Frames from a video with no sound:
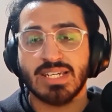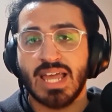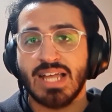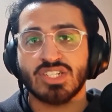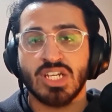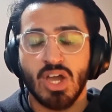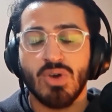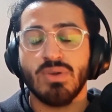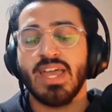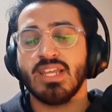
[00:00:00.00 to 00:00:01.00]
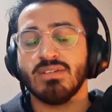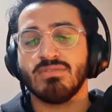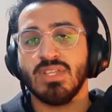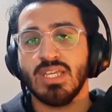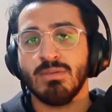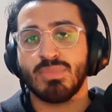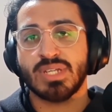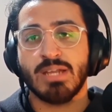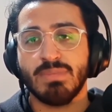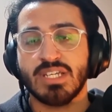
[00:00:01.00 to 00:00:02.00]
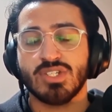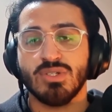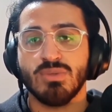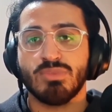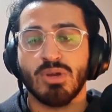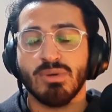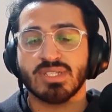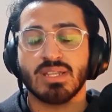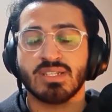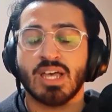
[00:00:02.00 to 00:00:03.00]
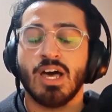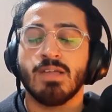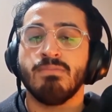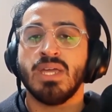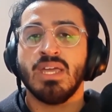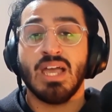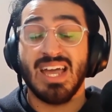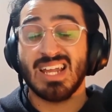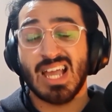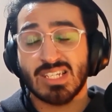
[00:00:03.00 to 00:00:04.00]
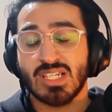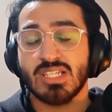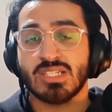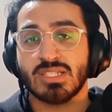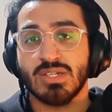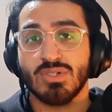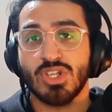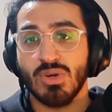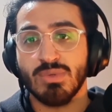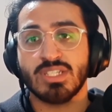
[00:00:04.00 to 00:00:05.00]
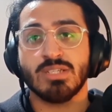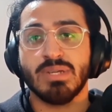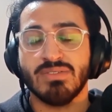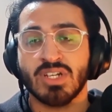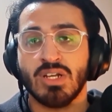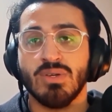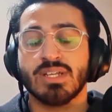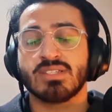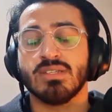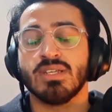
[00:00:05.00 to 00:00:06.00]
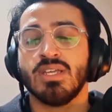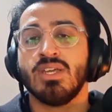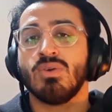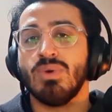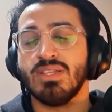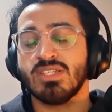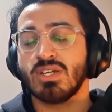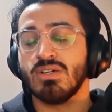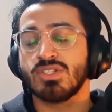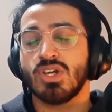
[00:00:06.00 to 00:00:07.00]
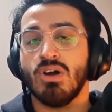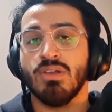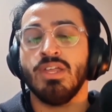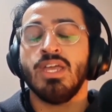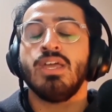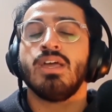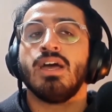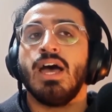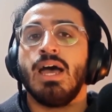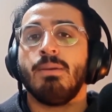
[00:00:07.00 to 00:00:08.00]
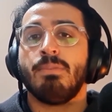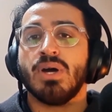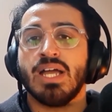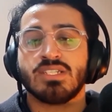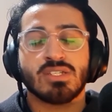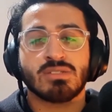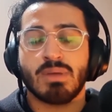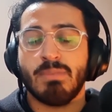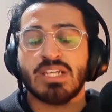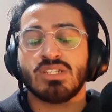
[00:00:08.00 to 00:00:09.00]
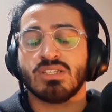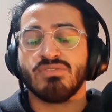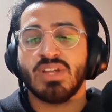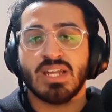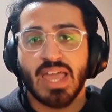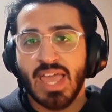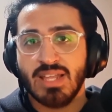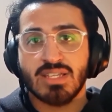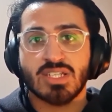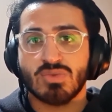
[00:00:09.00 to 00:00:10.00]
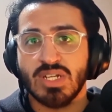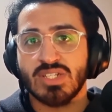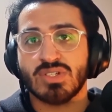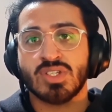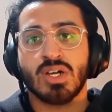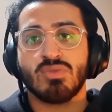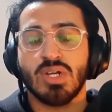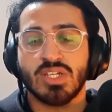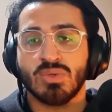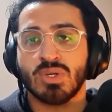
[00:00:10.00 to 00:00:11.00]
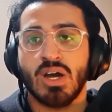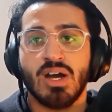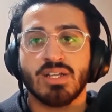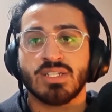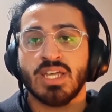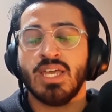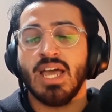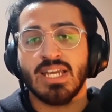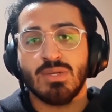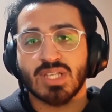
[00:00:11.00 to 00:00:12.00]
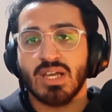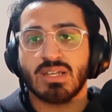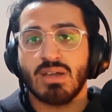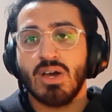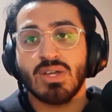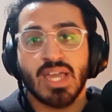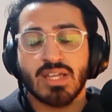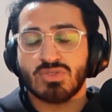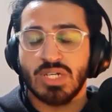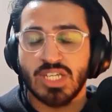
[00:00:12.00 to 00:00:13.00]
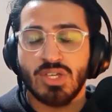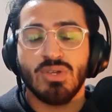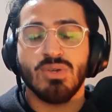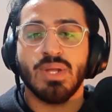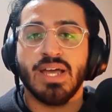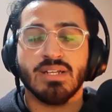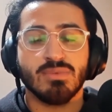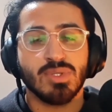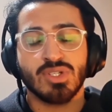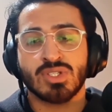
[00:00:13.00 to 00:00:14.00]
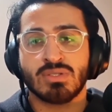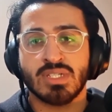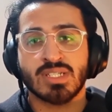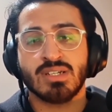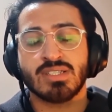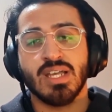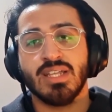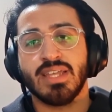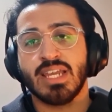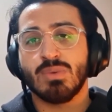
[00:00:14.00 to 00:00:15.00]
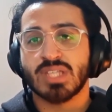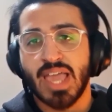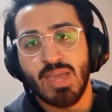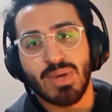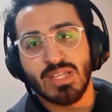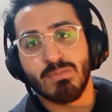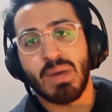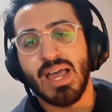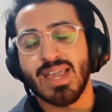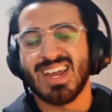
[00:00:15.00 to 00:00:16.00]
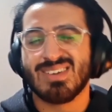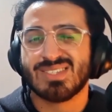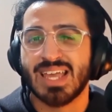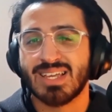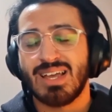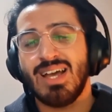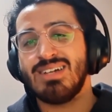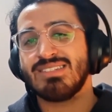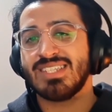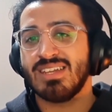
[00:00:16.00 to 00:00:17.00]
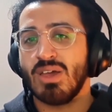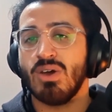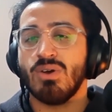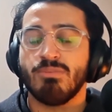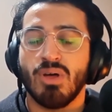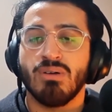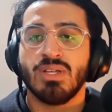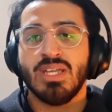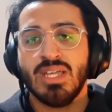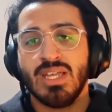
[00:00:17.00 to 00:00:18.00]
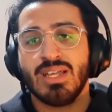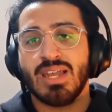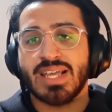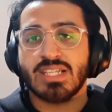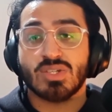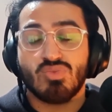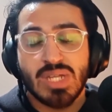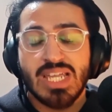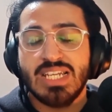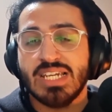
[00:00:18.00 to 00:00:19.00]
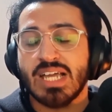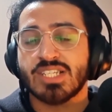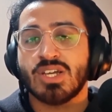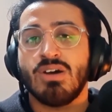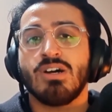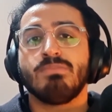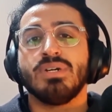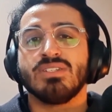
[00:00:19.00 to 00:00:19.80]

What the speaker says: actually own any of the Pretend Pikachu promos at the time, and I actually still don't, which is a bit of a clue as to where this card's gone. But I mentioned to the friend that, hey, this is a really interesting card, really cool card, and he was like, oh yeah, it's really cute, and we just discussed it, and then he was like, hey, why don't you buy it? And I was like, I don't know, I'm not, like, it's a really nice card, but